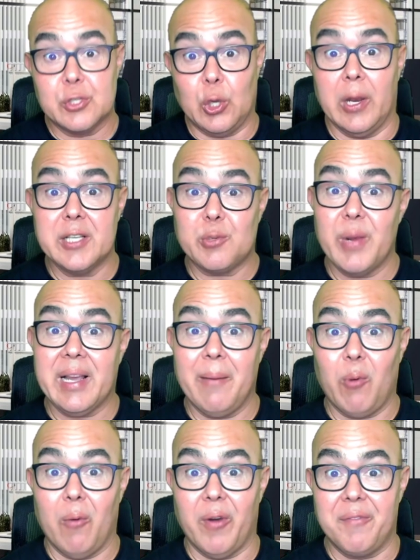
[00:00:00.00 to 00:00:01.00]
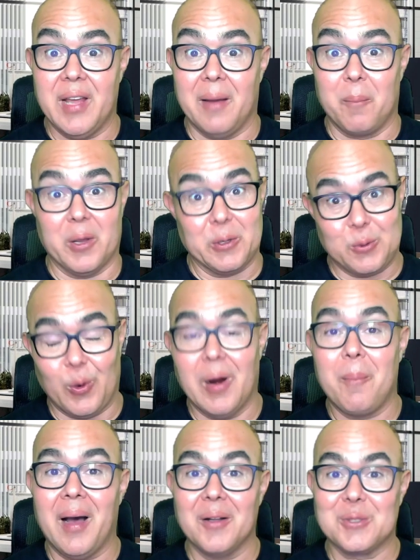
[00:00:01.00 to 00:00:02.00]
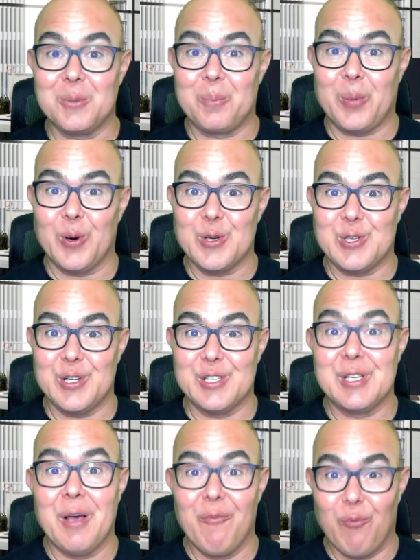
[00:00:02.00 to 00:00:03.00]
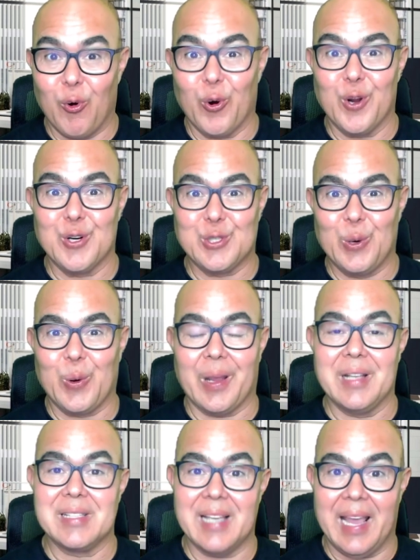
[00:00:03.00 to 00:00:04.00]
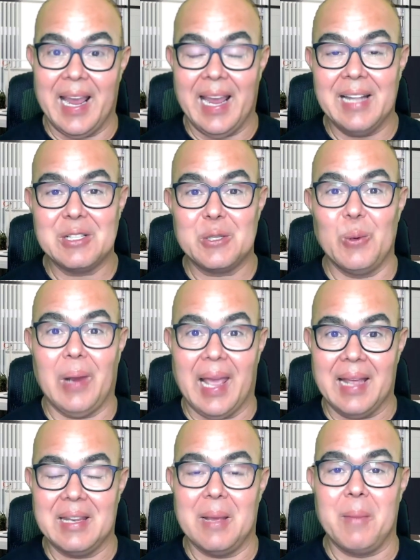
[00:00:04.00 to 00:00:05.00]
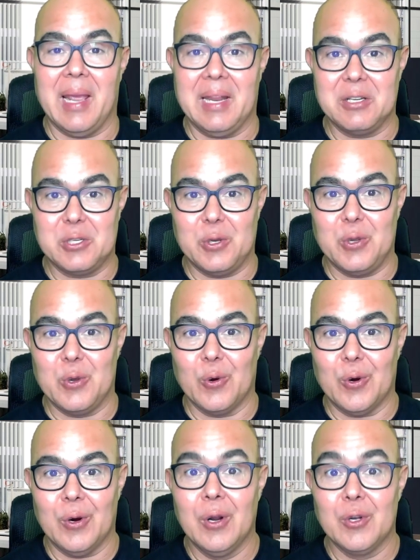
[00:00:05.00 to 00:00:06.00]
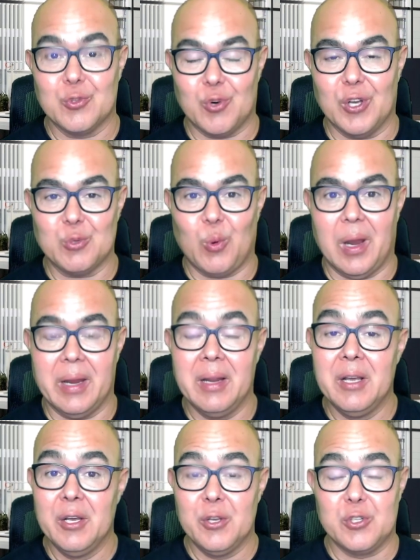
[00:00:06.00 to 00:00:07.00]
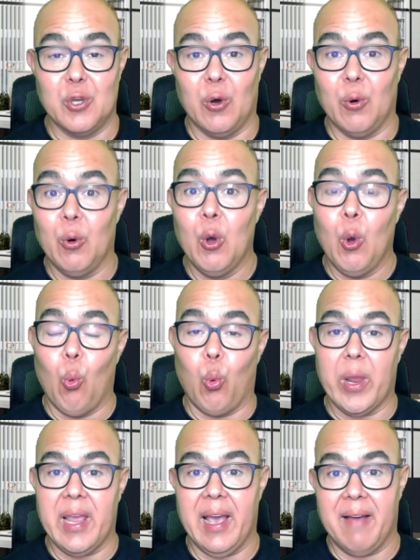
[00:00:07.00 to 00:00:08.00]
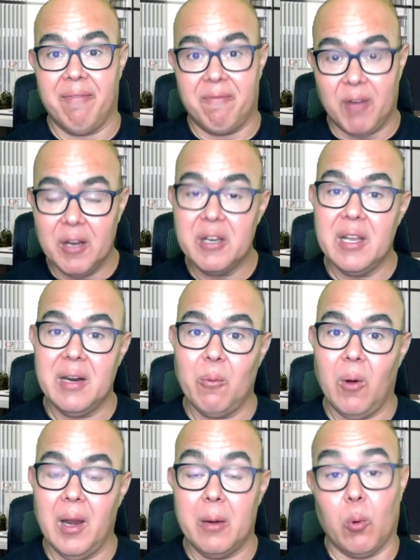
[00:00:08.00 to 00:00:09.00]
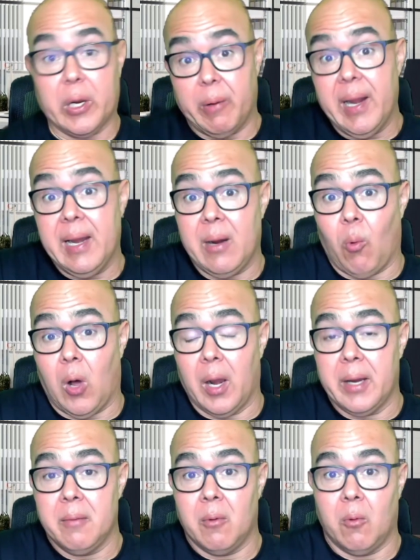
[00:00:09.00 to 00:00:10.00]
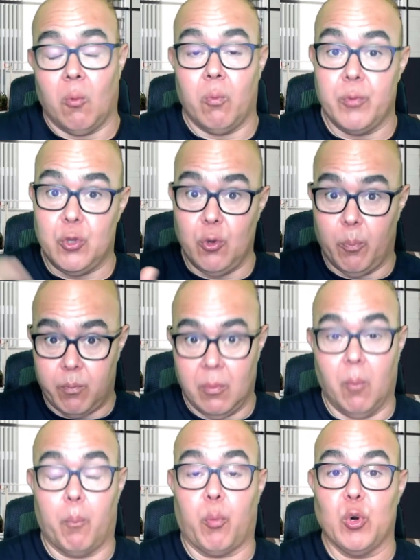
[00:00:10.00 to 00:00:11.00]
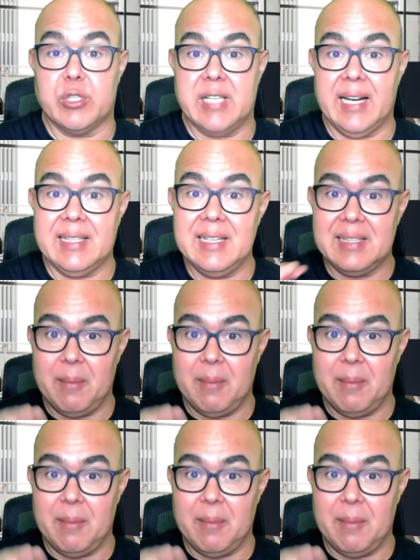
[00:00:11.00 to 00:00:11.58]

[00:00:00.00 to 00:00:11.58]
let's recap what we've done, because we're about to purchase VOYR tokens and to land them into your Trust Wallet. So we have funded a wallet, we created a wallet, you protected the